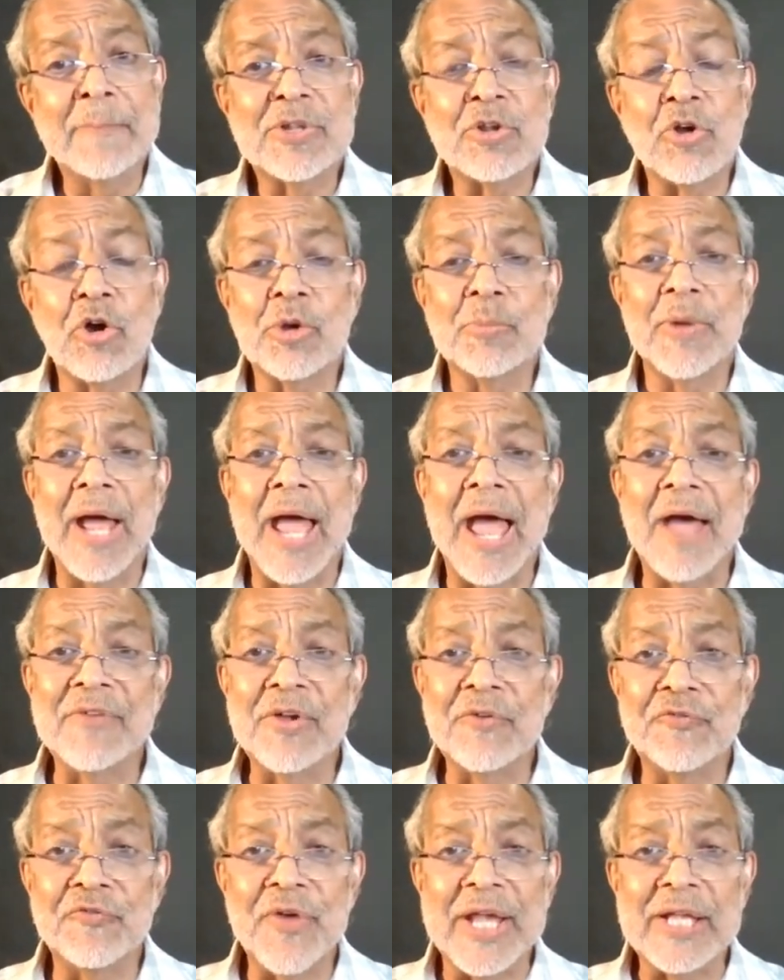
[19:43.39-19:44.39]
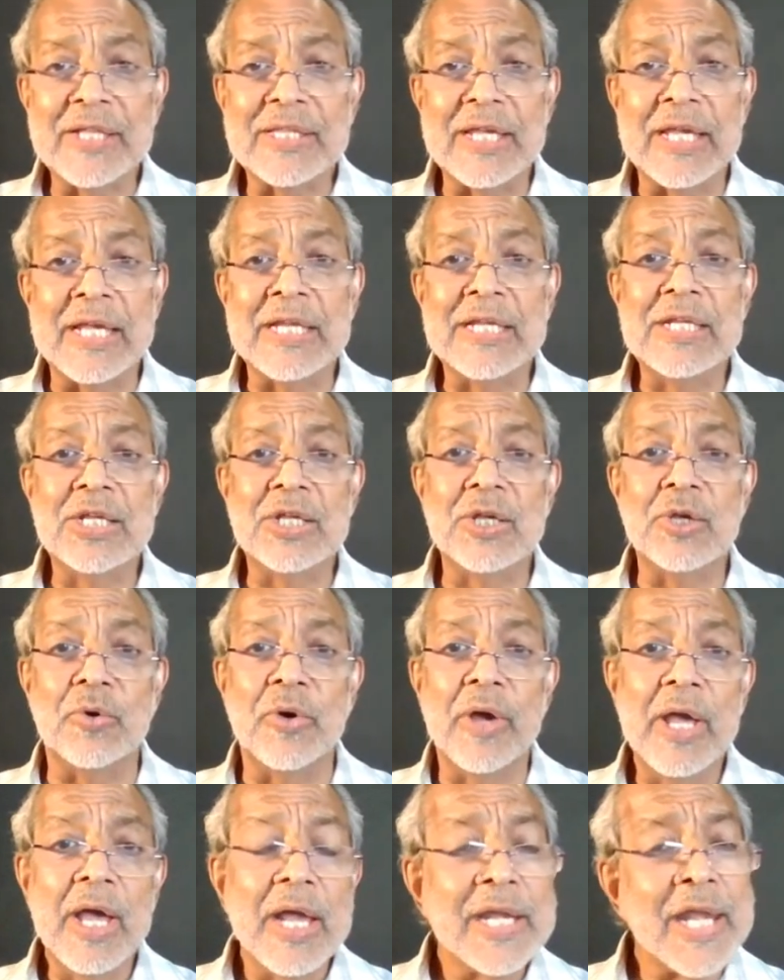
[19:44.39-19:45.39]
I'm talking about having faith in
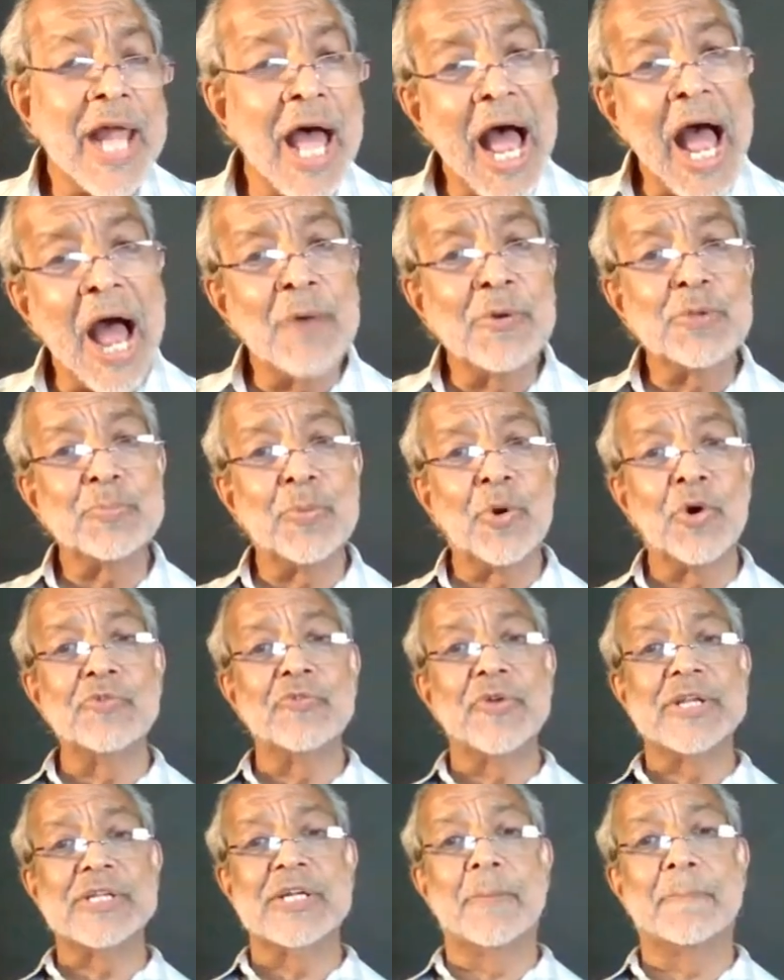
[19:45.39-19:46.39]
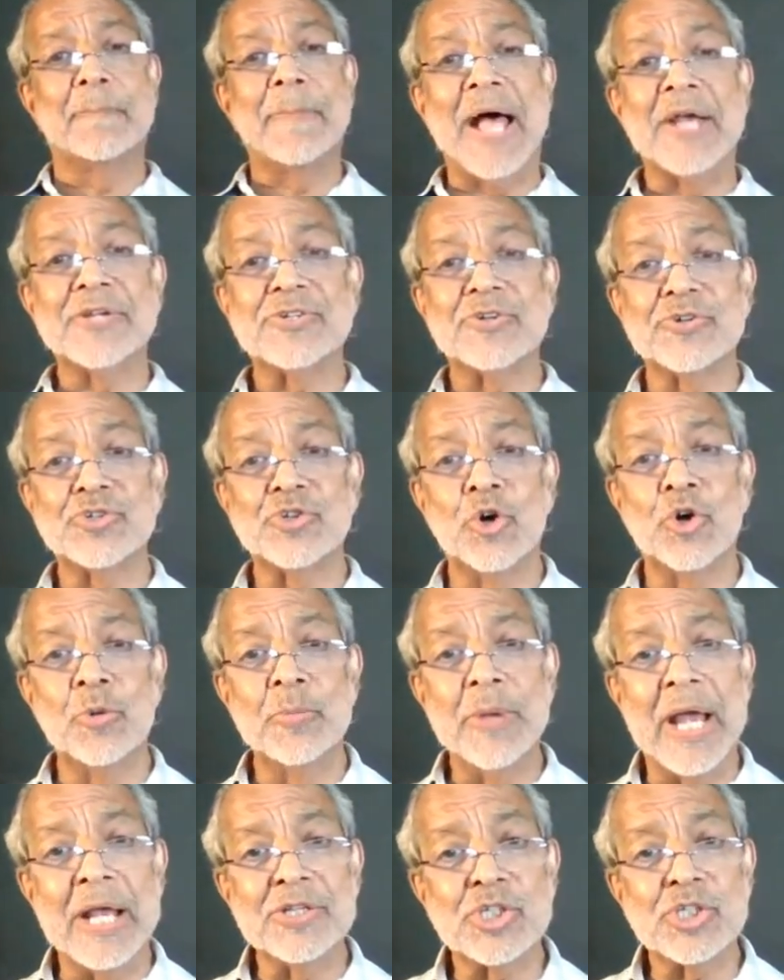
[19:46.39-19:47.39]
you. Now, I was born and raised in a pastor's
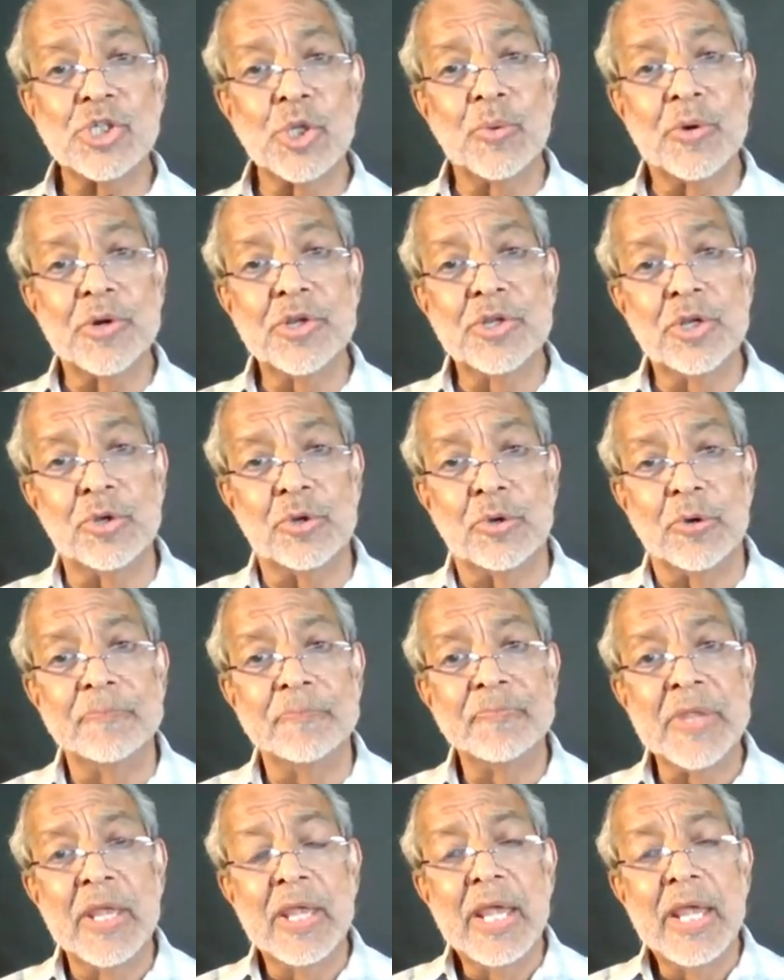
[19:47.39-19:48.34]
home, and so were you.